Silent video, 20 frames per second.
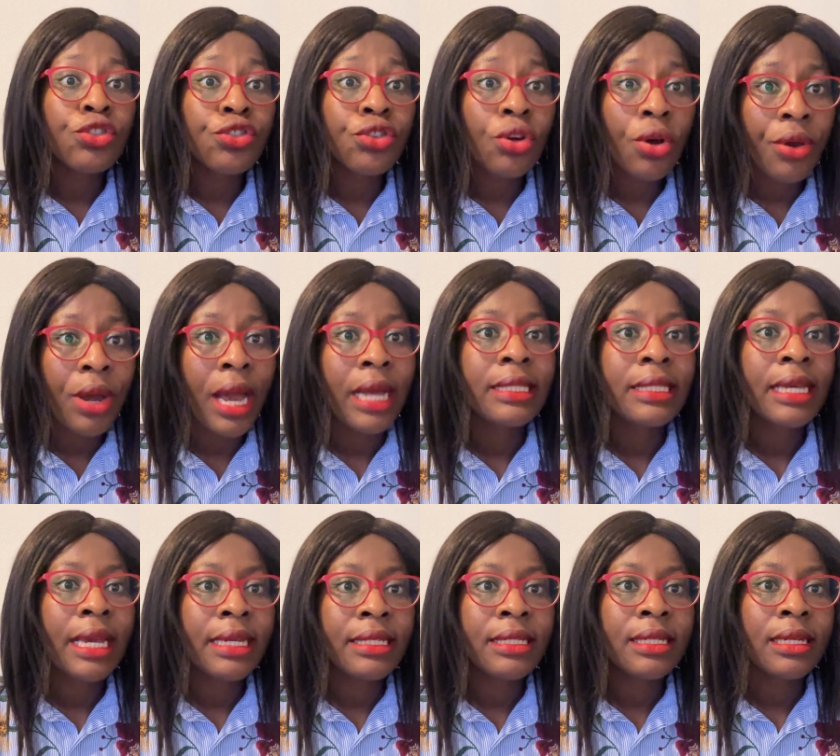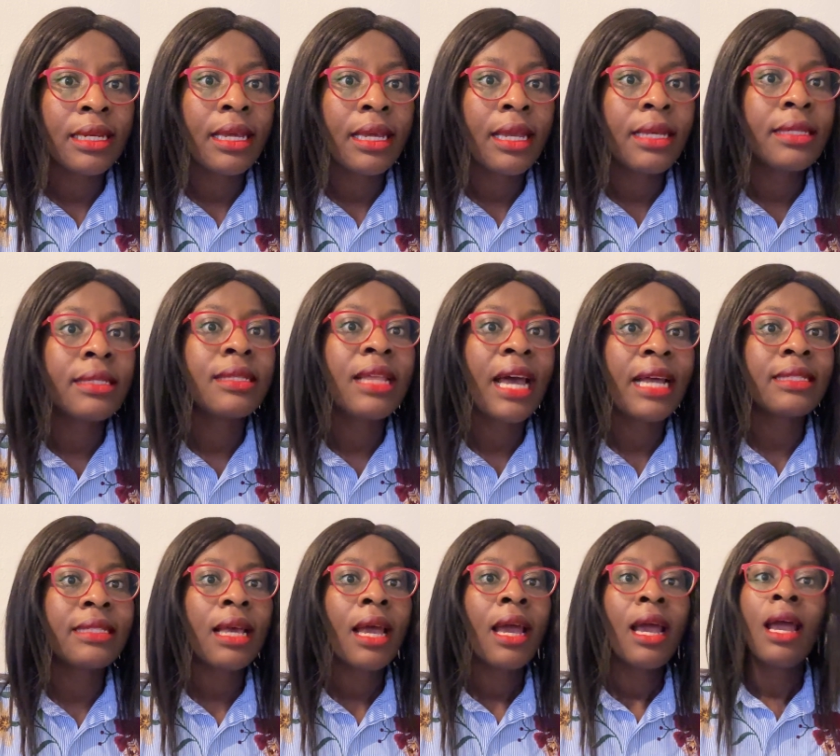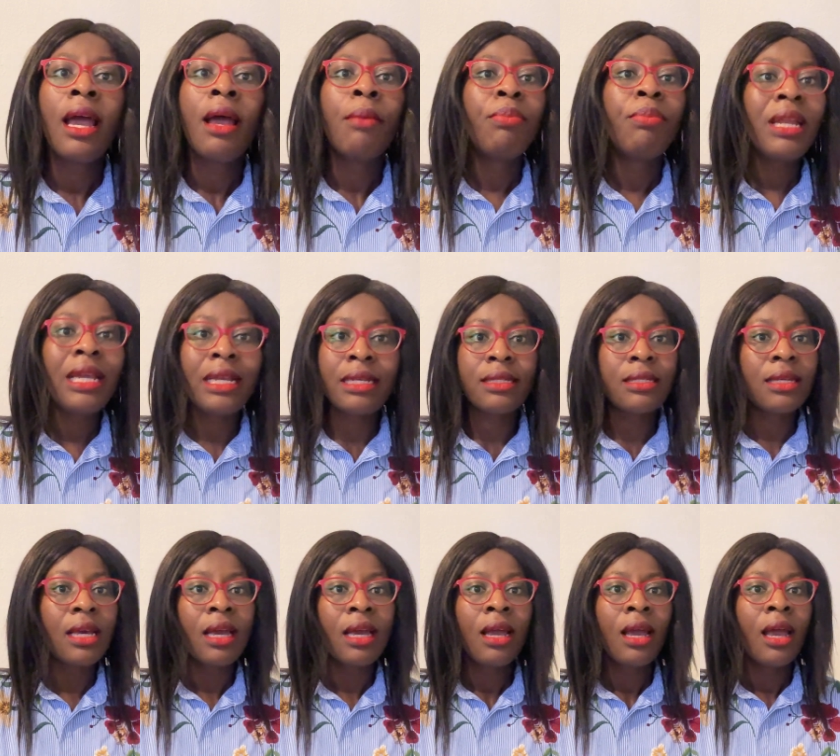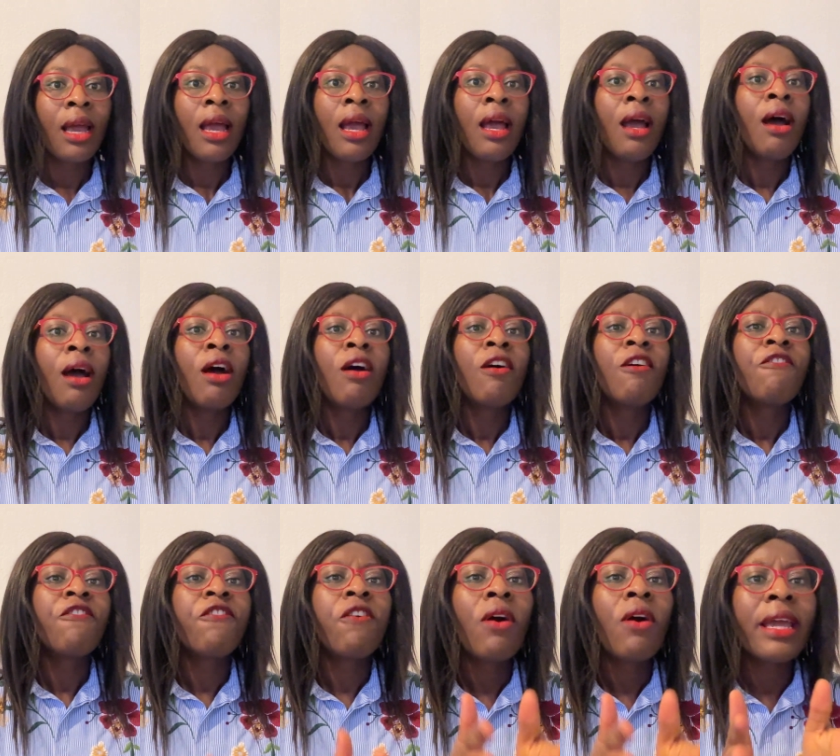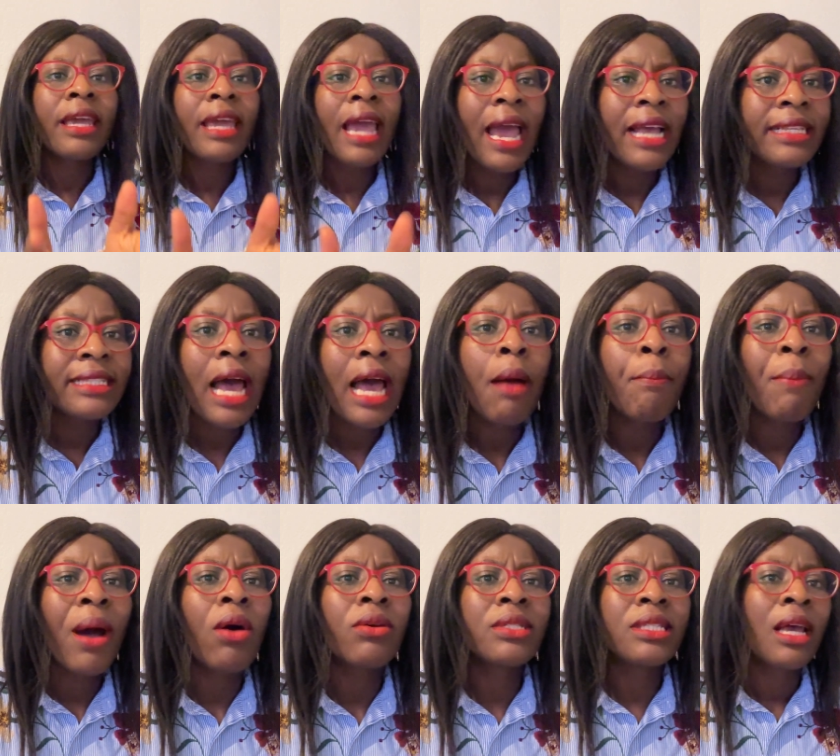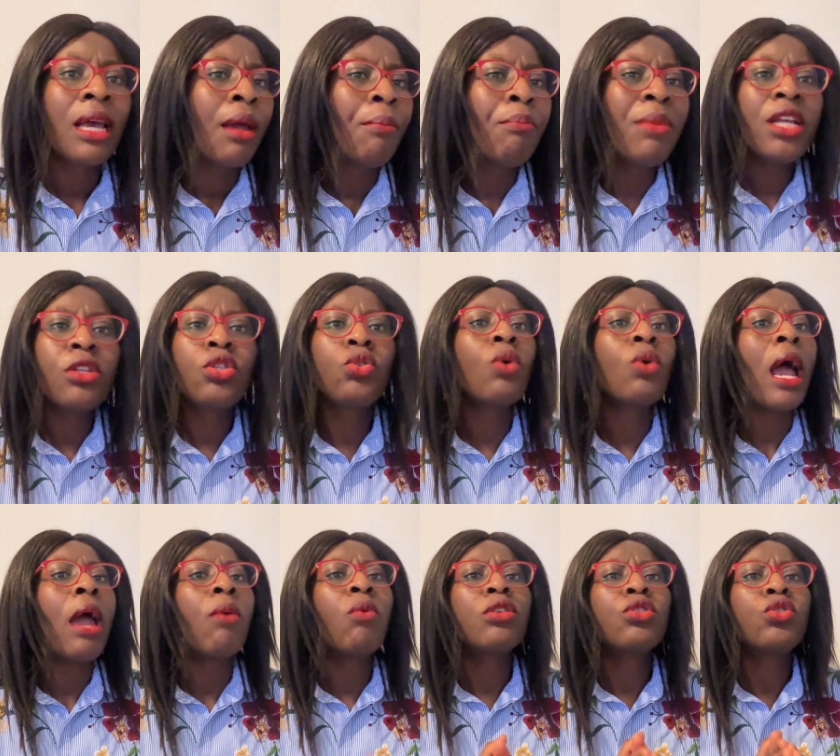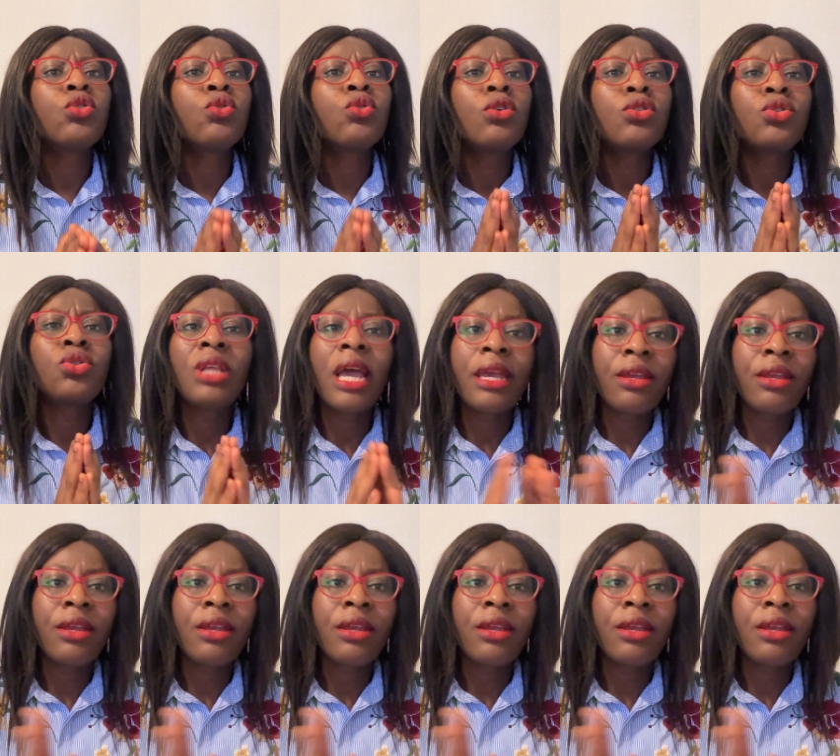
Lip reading: your attention is that, please, forget about me too, I want to go to the